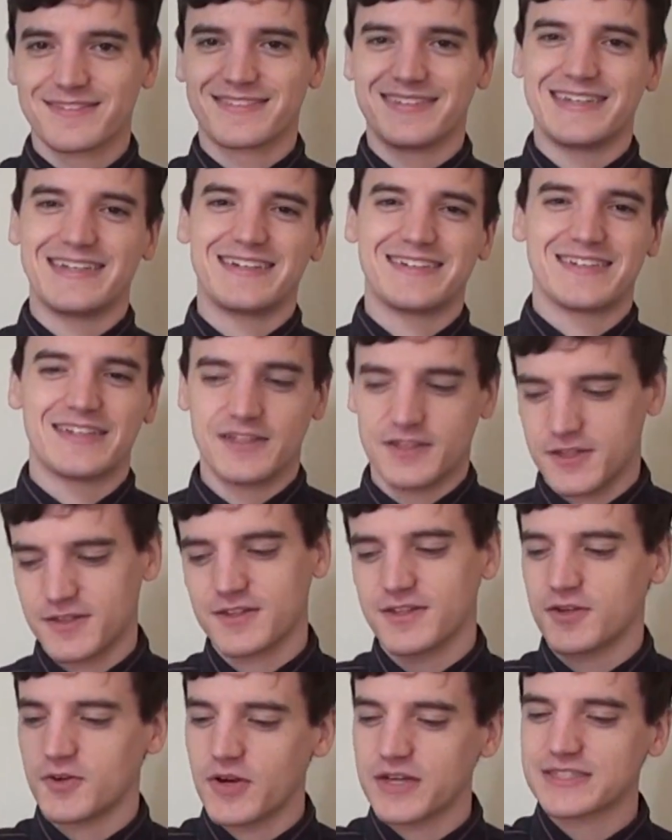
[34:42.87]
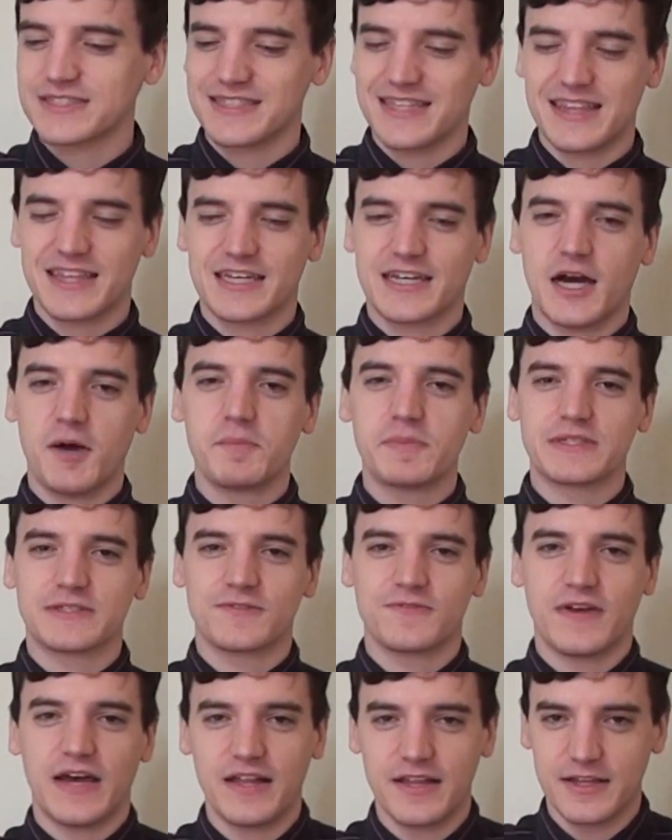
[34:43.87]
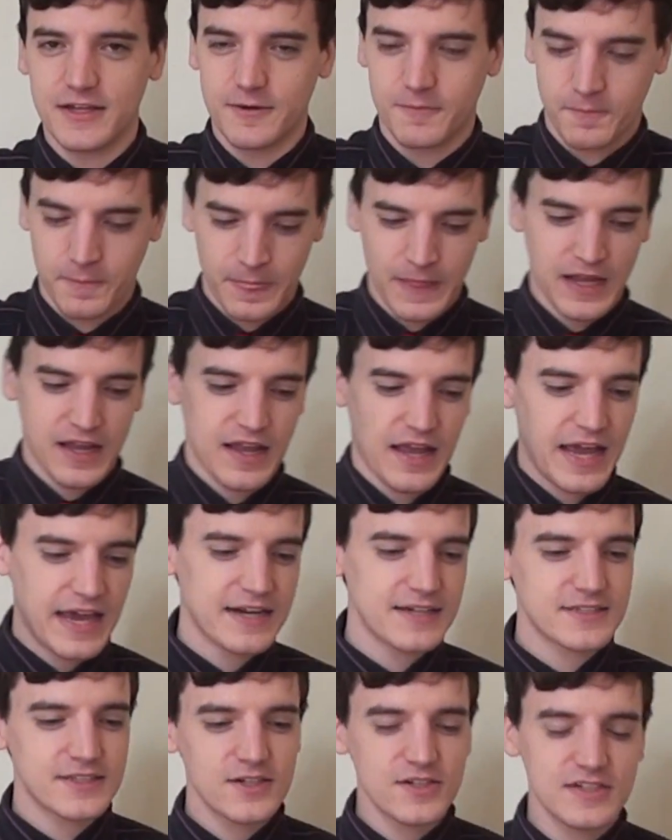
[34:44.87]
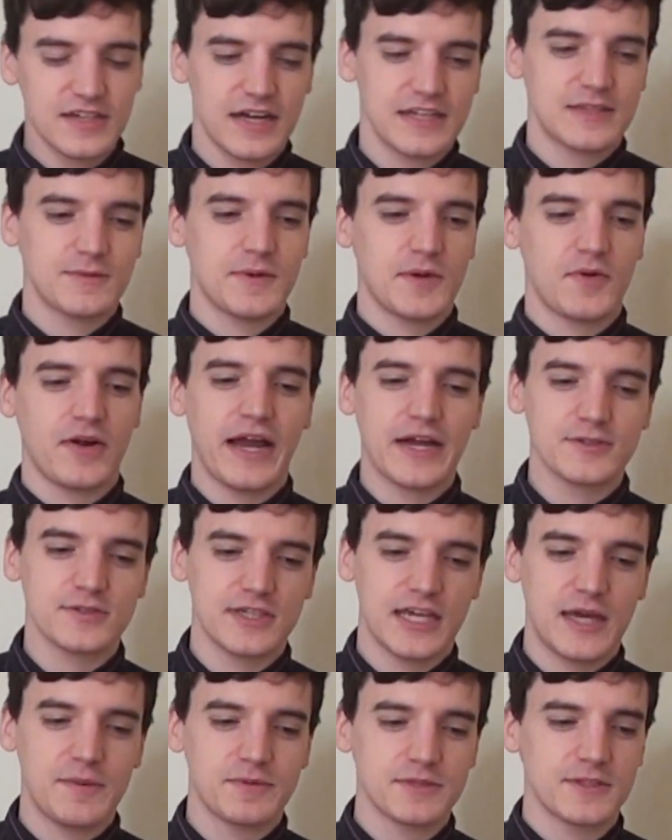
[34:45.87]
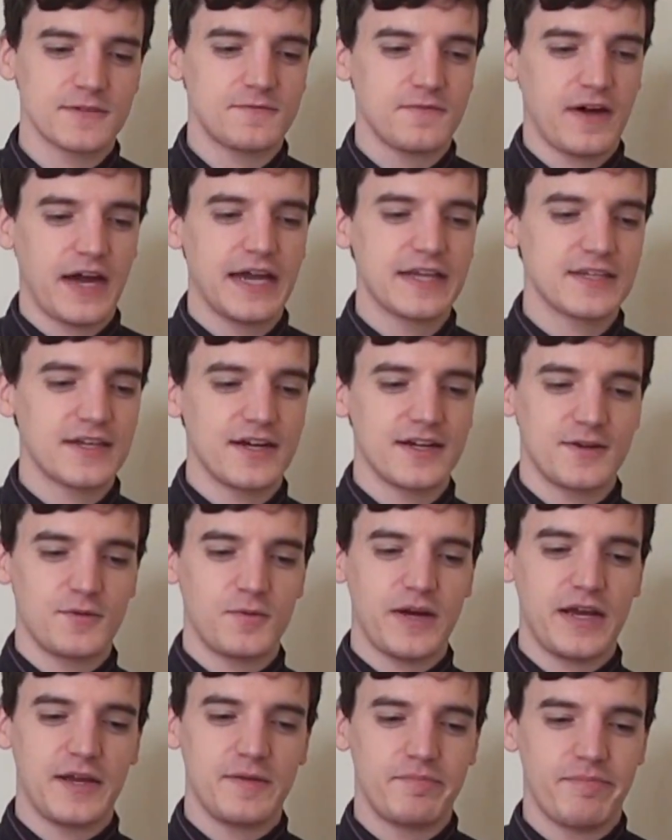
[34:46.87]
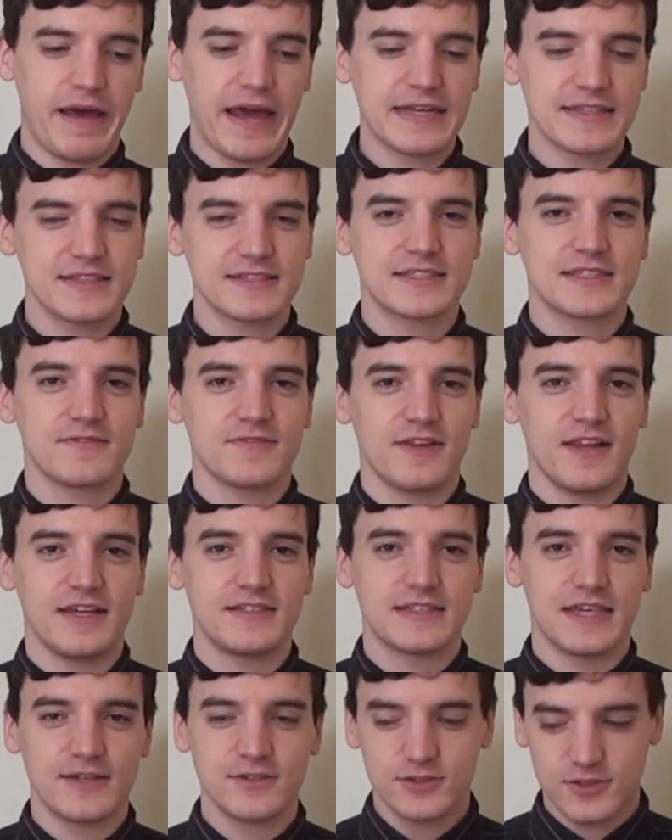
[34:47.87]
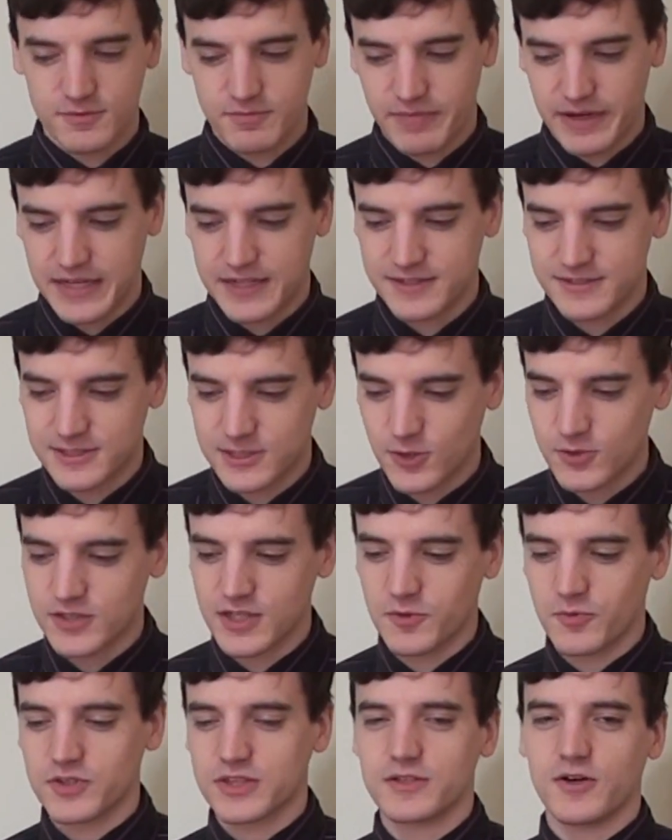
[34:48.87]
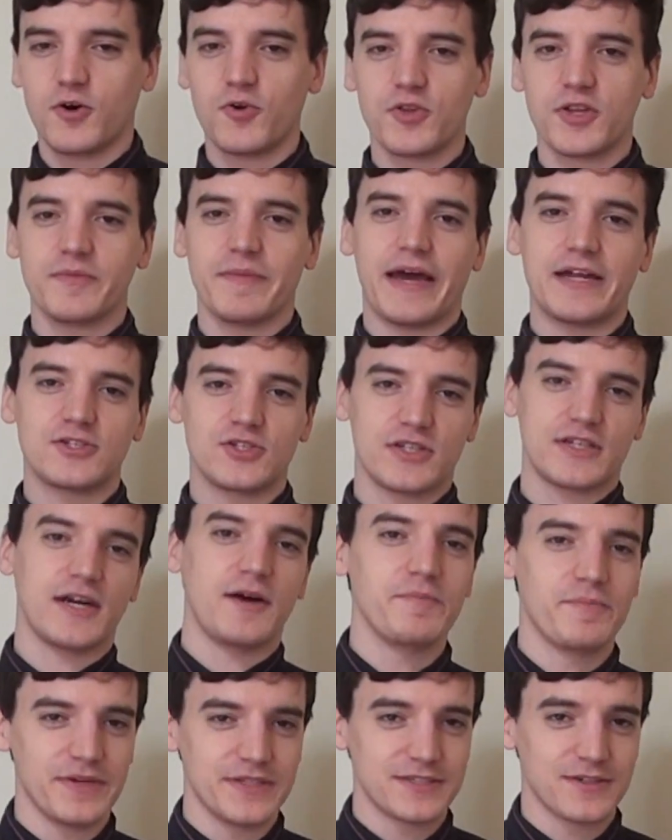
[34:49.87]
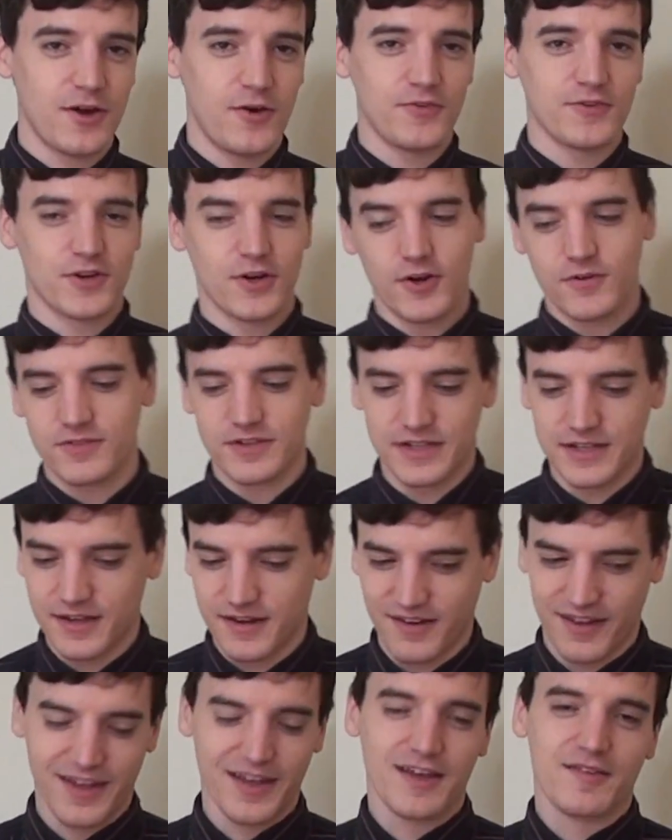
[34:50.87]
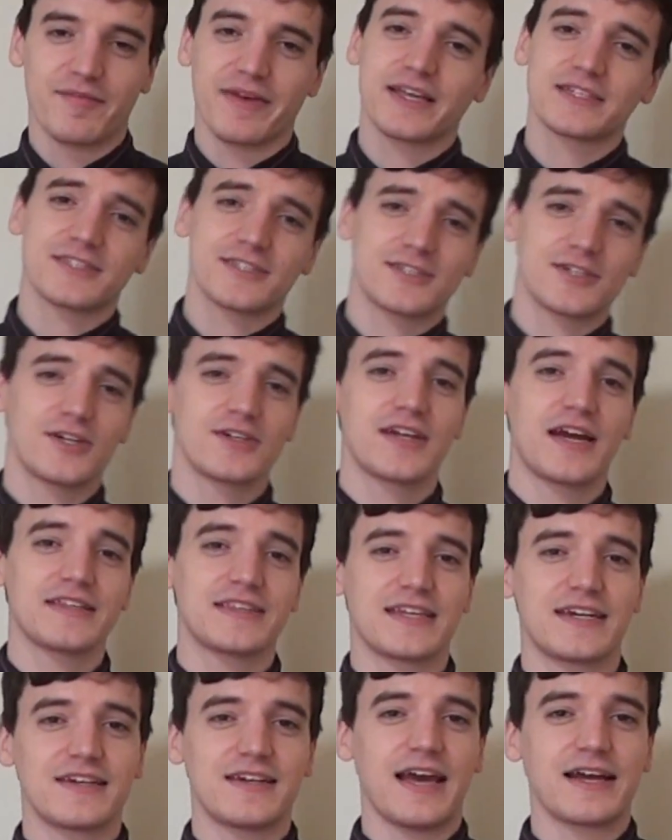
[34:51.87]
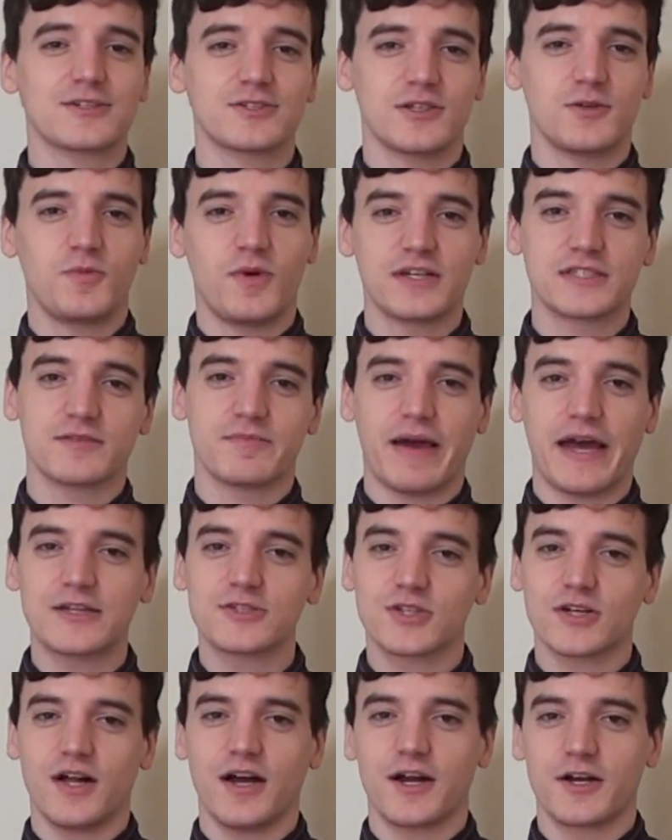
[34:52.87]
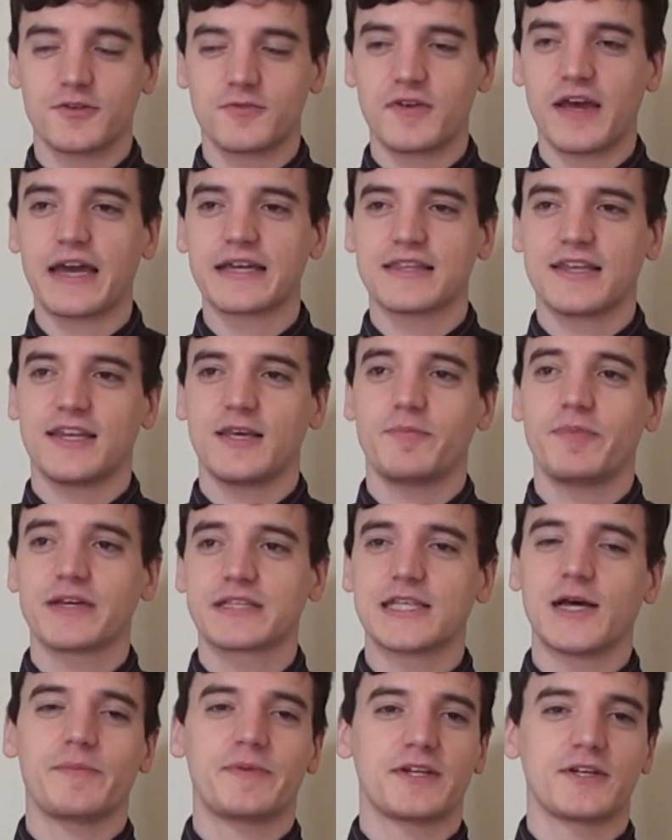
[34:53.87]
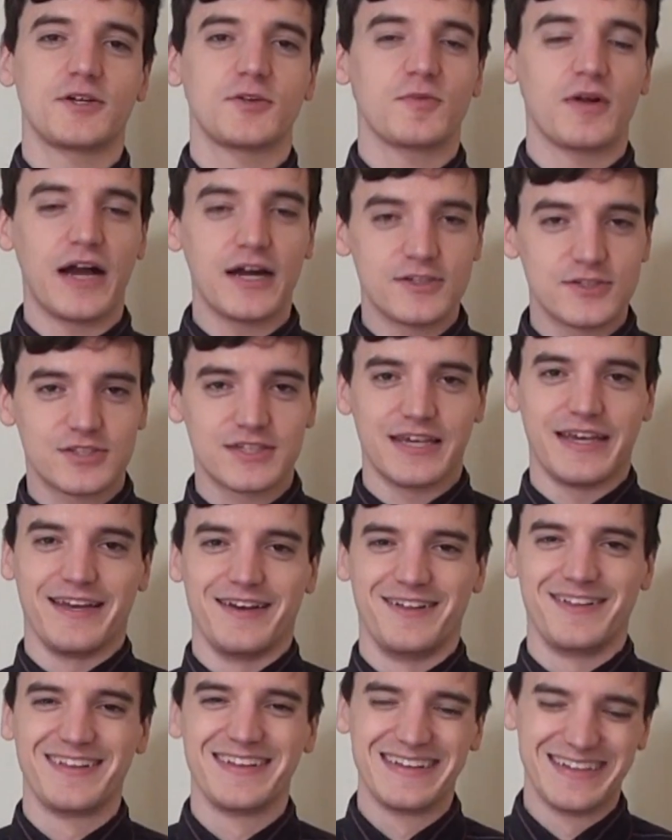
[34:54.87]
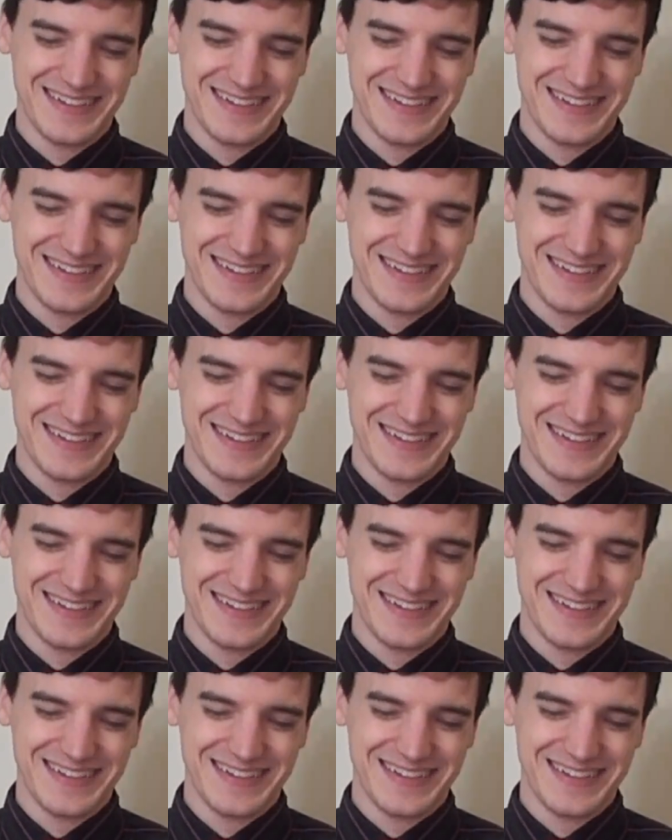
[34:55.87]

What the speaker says: You know, the direction that the compass fell in. And it turned out that we were actually able to find our way back to civilization by consulting with the holy magic compass over and over again. Because it turned out that it actually was a magical artifact that he picked up at a garage sale.